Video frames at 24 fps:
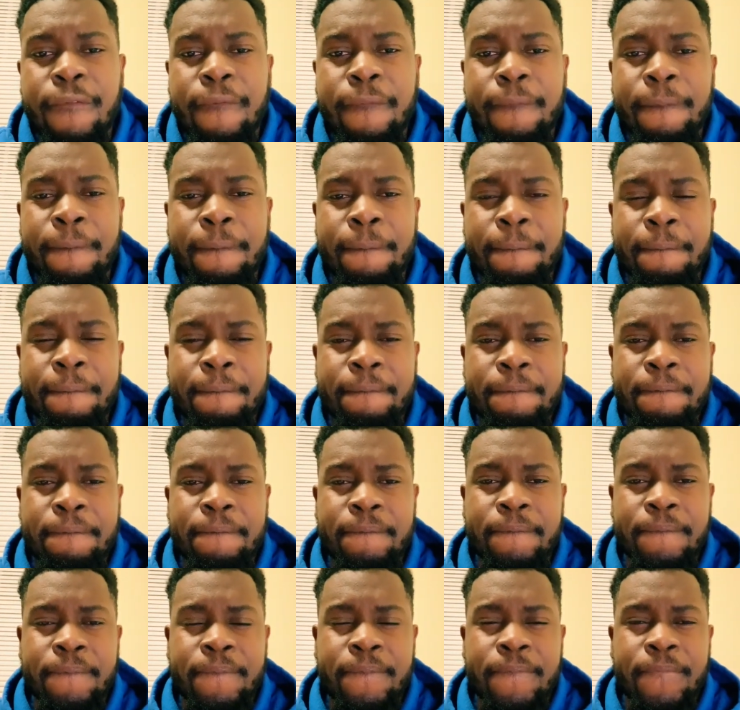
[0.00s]

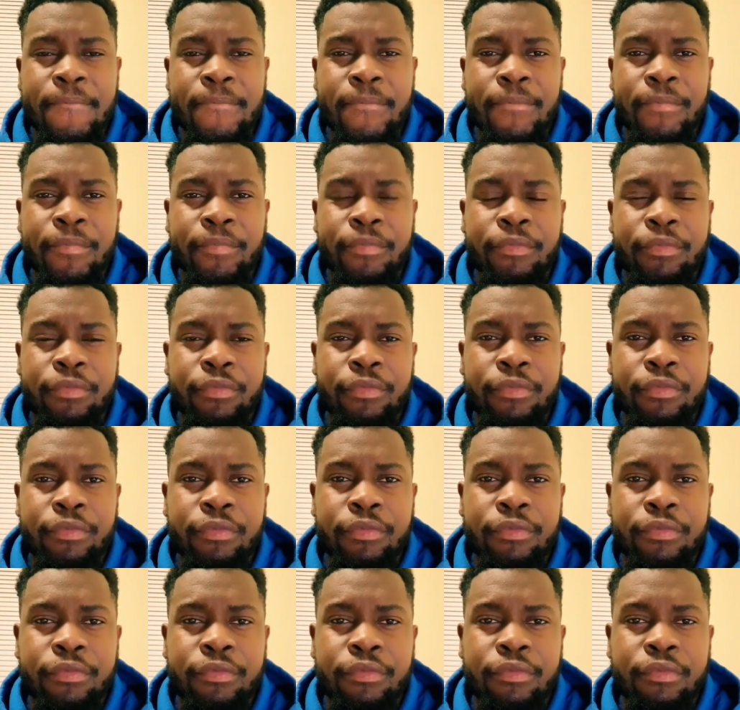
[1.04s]

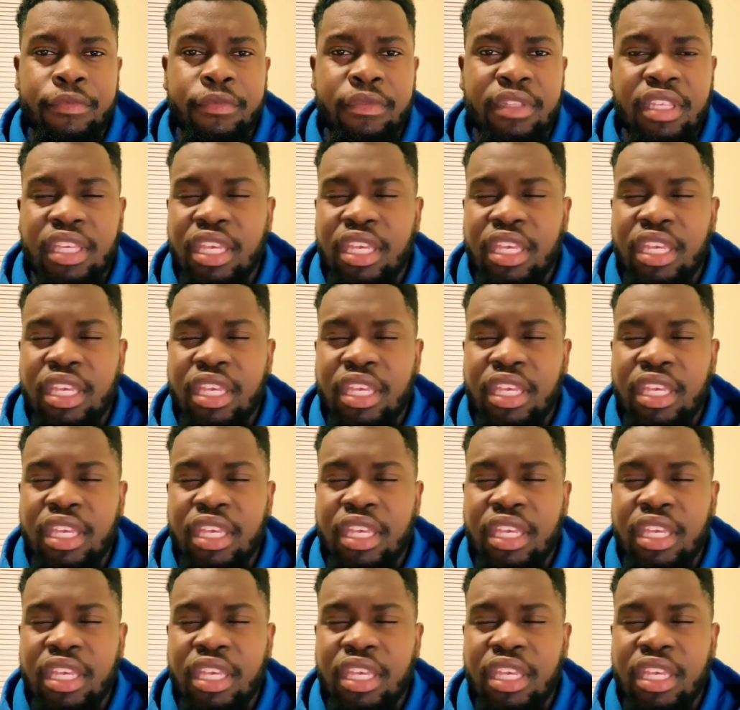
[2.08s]
Nothing is said.